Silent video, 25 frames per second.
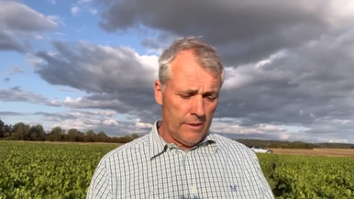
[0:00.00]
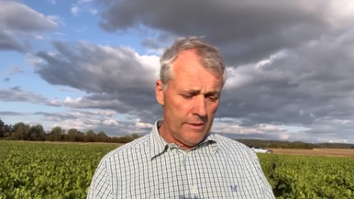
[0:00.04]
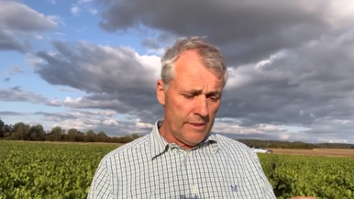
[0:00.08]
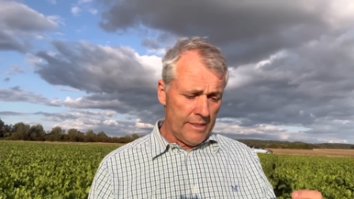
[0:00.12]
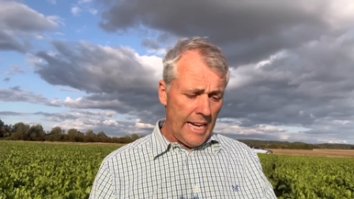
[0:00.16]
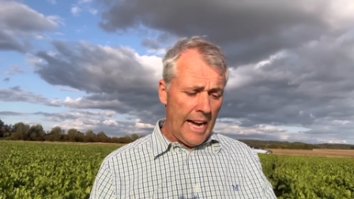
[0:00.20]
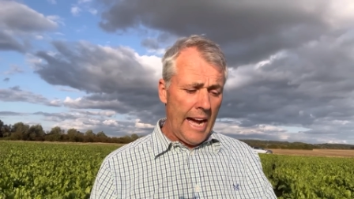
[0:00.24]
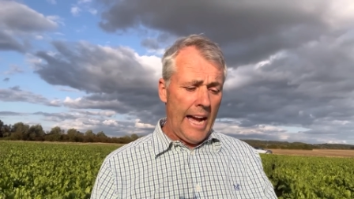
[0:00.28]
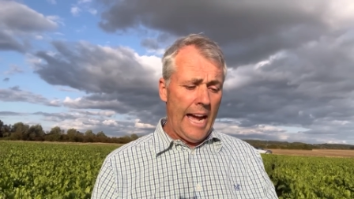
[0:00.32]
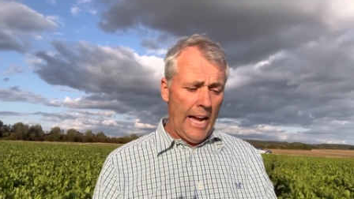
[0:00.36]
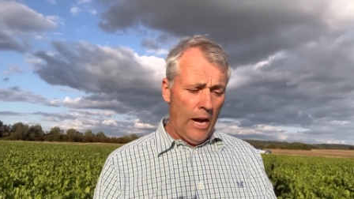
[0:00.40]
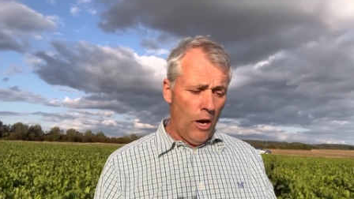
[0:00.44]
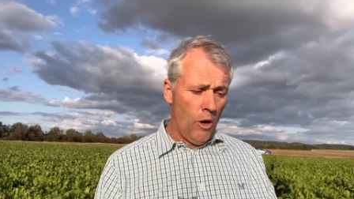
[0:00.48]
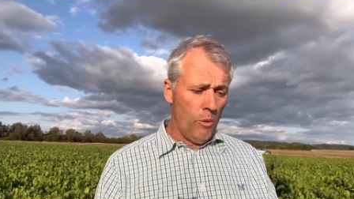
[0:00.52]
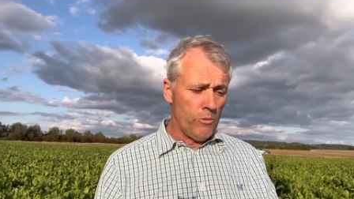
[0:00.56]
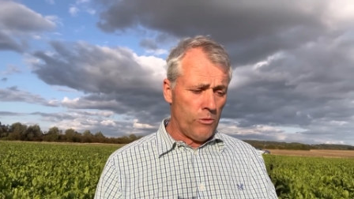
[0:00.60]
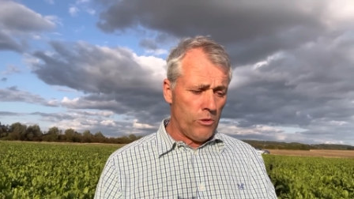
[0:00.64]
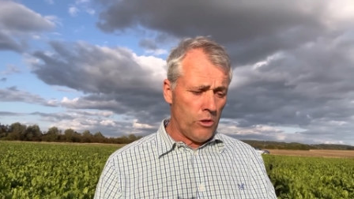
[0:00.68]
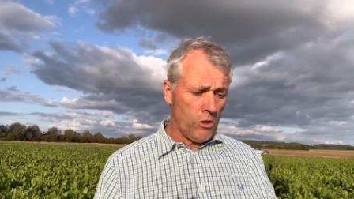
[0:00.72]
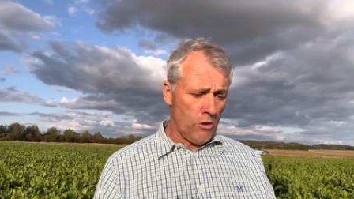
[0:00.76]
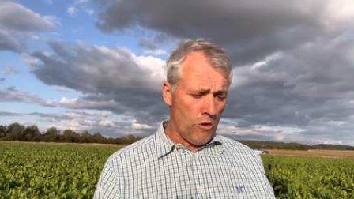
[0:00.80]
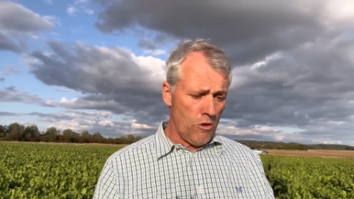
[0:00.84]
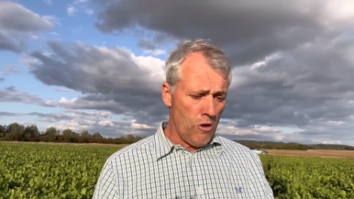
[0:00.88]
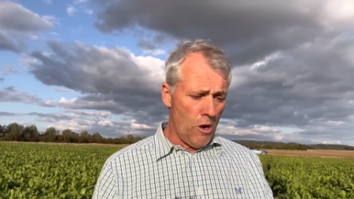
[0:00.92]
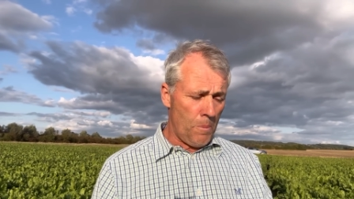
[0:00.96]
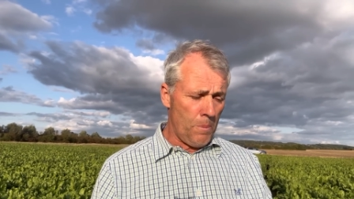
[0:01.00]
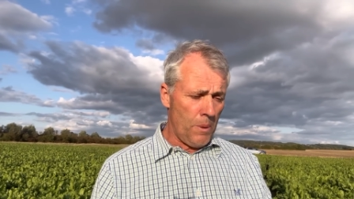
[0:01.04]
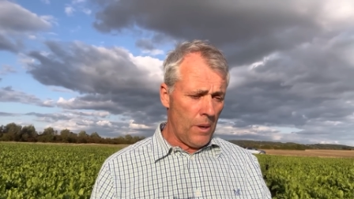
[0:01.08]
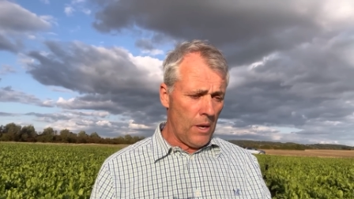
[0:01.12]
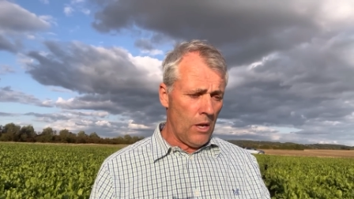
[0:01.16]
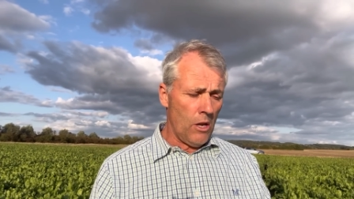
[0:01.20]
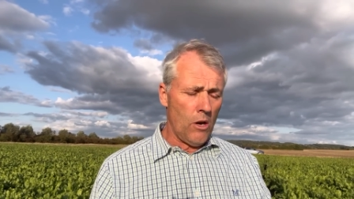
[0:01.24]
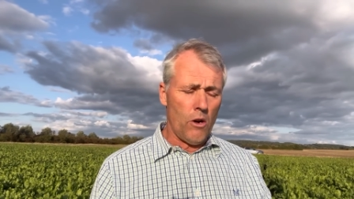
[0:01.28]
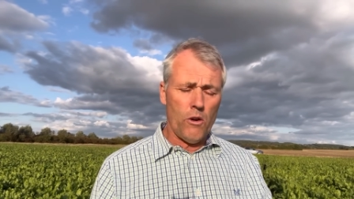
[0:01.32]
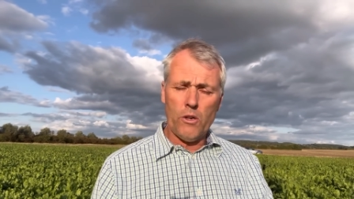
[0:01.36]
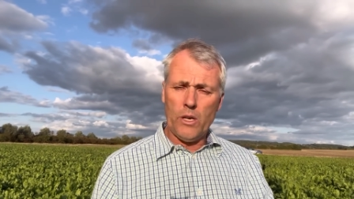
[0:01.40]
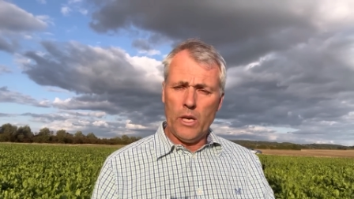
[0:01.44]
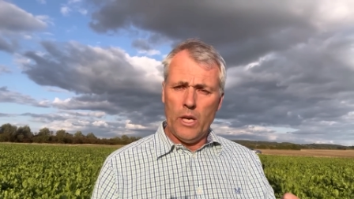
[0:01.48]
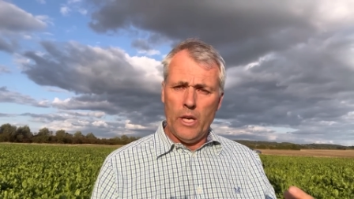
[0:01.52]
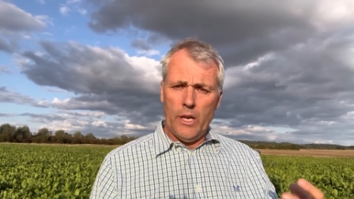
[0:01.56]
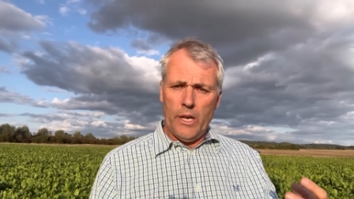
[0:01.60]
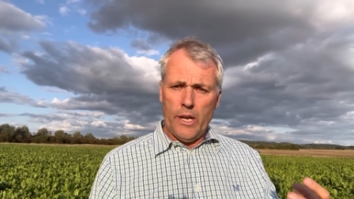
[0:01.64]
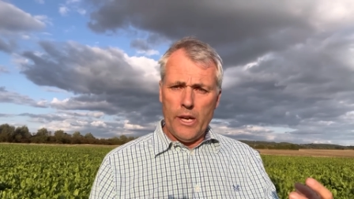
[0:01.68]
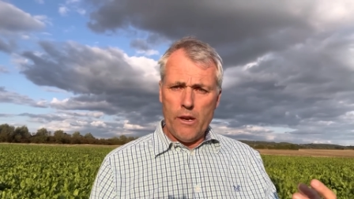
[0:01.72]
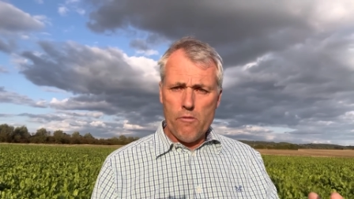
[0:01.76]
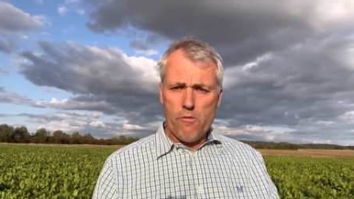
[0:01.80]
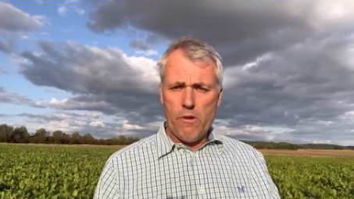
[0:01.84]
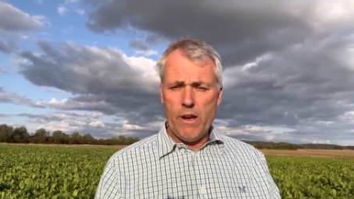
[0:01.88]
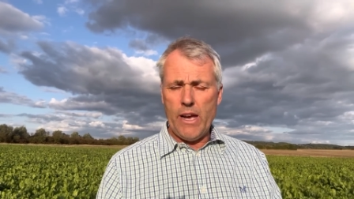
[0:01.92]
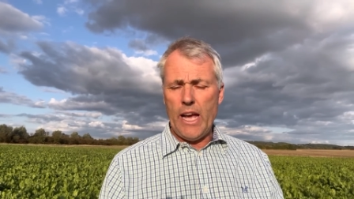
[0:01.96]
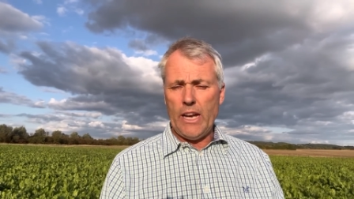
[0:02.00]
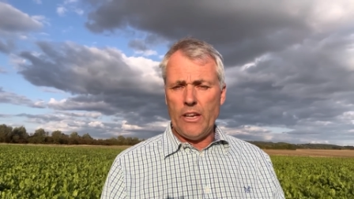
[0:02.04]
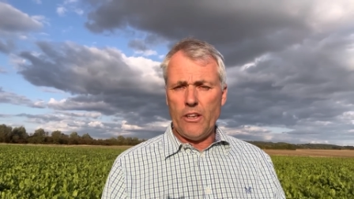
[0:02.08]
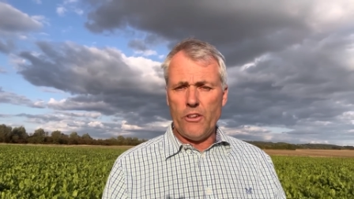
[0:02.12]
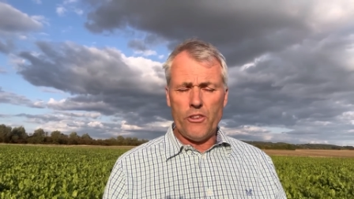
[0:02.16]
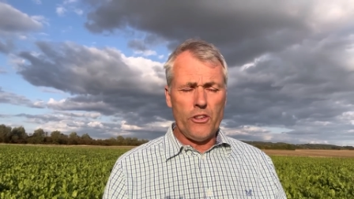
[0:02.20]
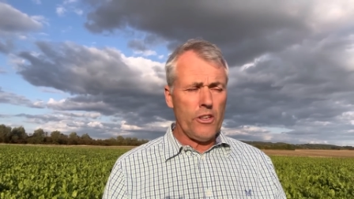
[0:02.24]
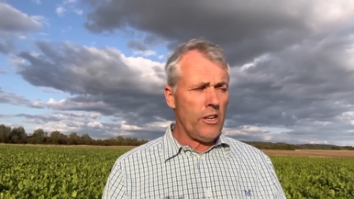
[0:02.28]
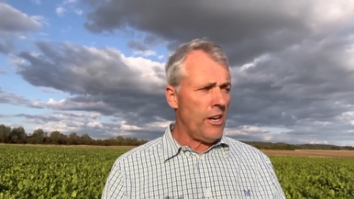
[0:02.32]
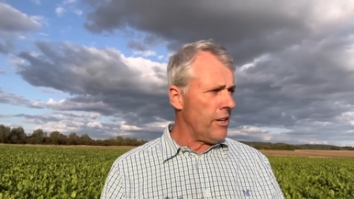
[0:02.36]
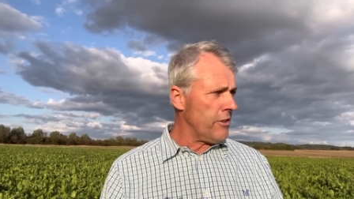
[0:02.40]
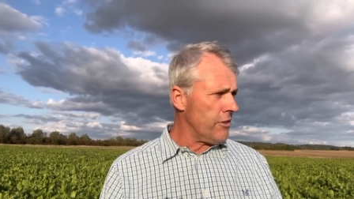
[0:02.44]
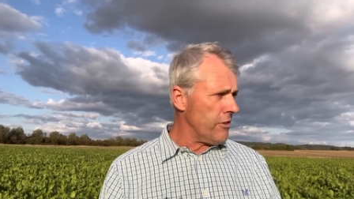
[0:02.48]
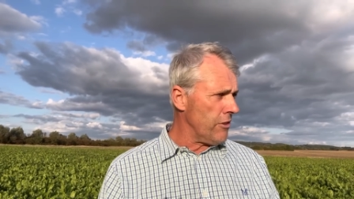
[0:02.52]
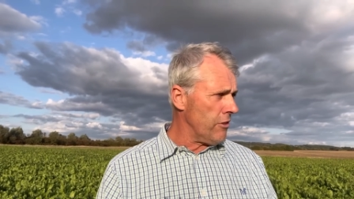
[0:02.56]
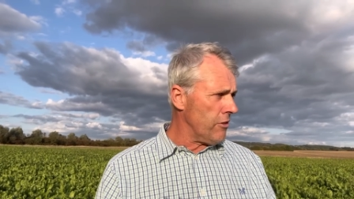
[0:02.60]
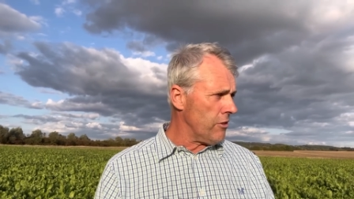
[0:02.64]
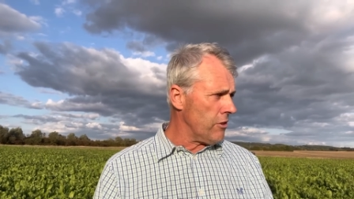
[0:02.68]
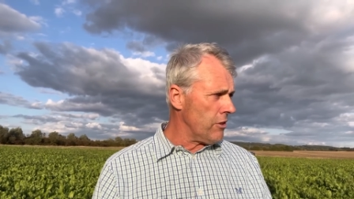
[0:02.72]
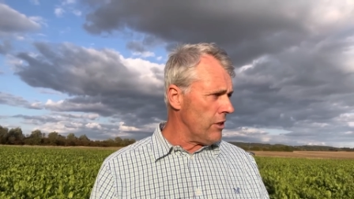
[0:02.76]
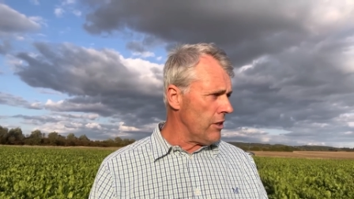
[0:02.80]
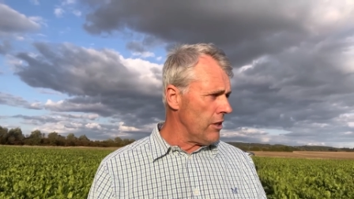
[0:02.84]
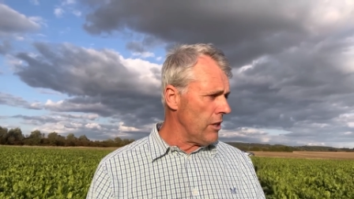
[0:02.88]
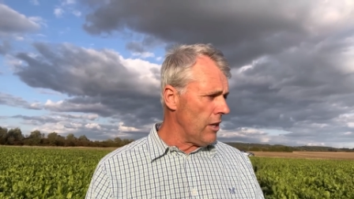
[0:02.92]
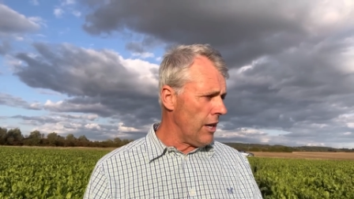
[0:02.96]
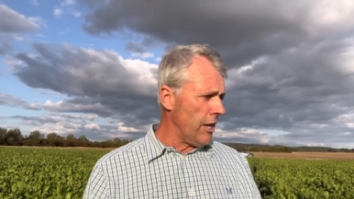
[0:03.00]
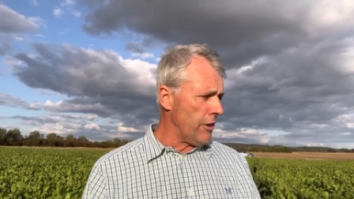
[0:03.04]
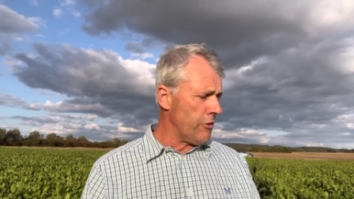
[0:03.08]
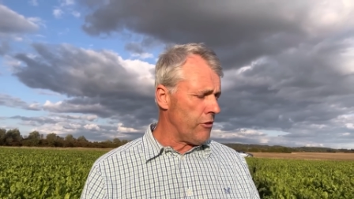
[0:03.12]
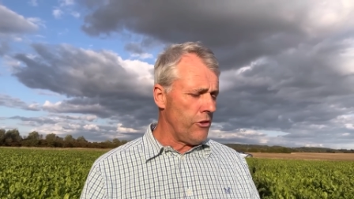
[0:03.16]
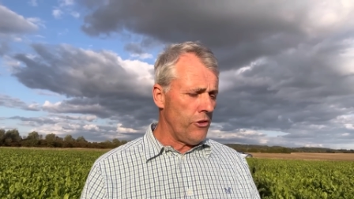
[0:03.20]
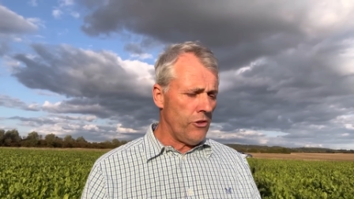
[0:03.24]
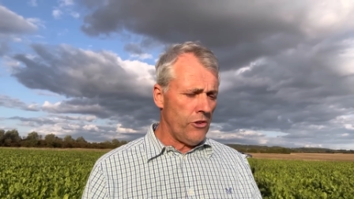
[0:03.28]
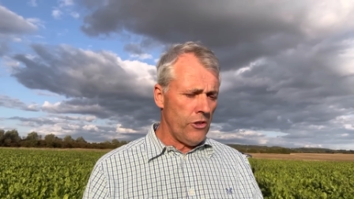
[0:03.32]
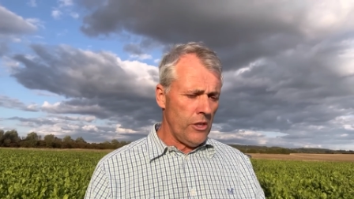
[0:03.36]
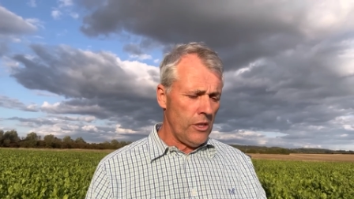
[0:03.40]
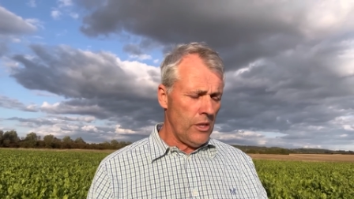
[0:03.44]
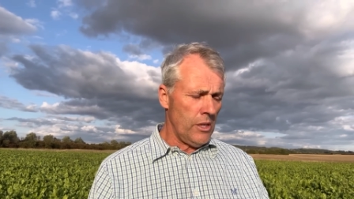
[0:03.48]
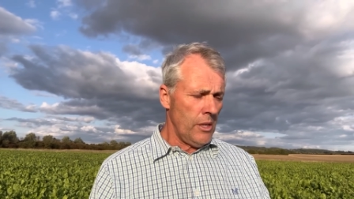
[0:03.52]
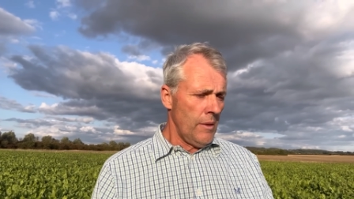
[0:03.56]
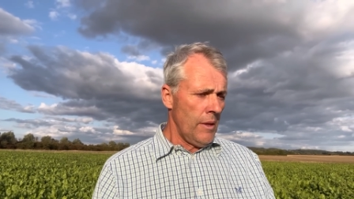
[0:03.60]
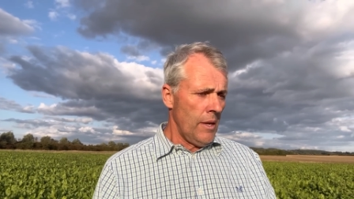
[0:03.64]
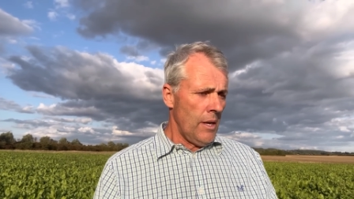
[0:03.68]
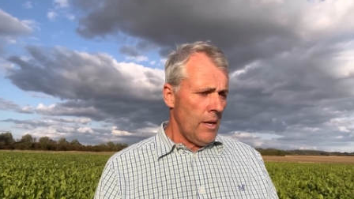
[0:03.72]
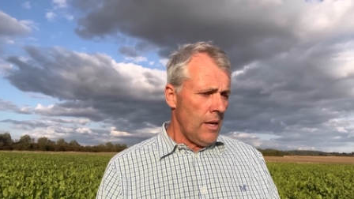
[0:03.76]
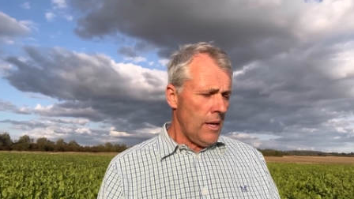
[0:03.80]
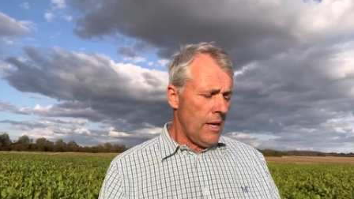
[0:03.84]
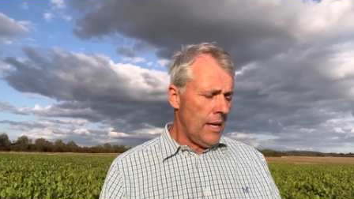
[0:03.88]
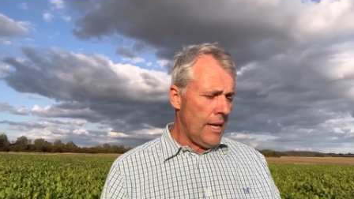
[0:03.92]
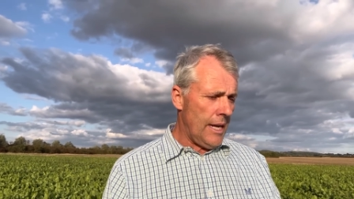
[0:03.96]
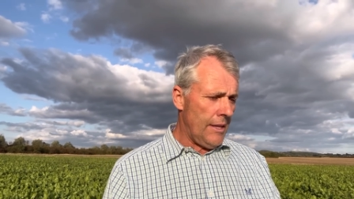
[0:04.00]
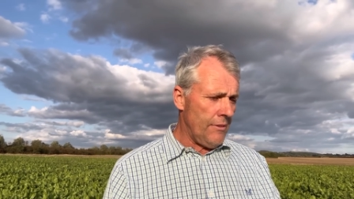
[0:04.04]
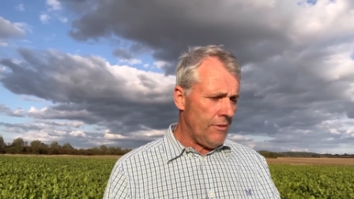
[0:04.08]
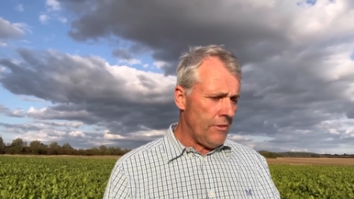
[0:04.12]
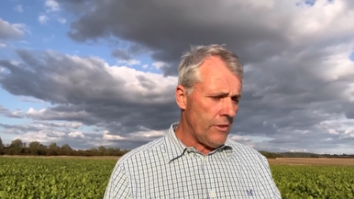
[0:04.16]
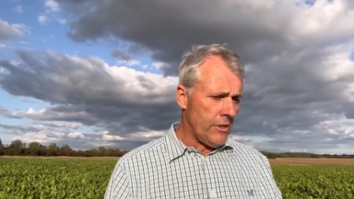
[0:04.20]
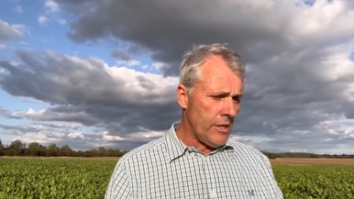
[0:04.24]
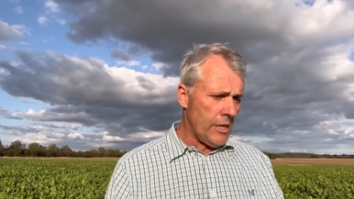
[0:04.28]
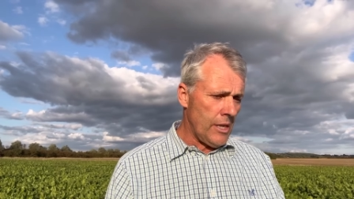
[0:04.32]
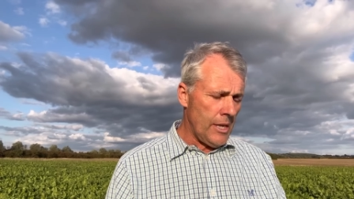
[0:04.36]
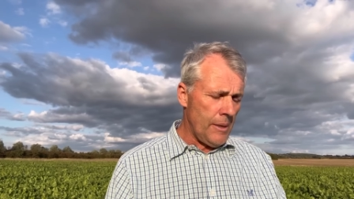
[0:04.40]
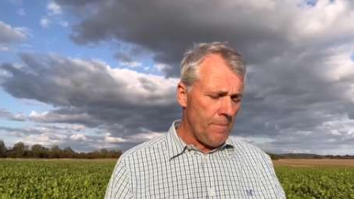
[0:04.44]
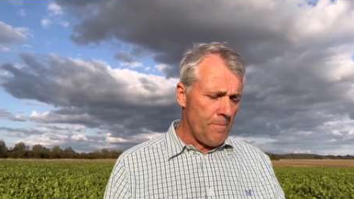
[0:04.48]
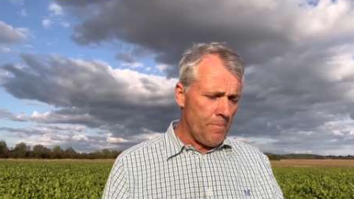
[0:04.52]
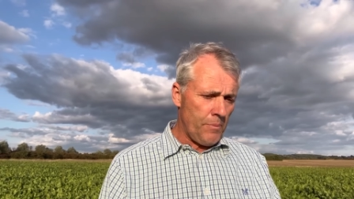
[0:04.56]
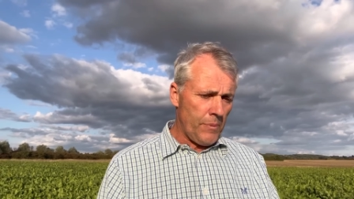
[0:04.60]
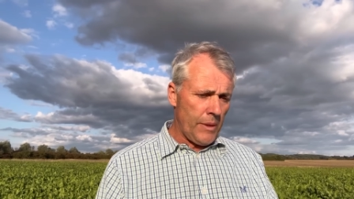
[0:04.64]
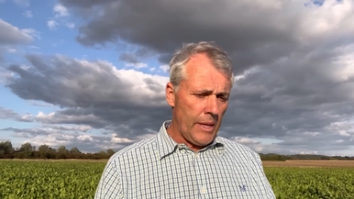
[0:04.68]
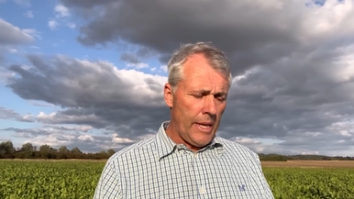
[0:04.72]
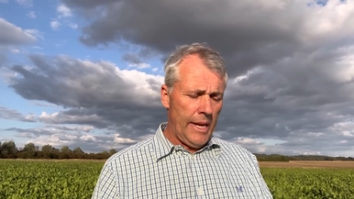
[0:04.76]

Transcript: That helps the crop a lot. It re-energizes the nitrogen and um,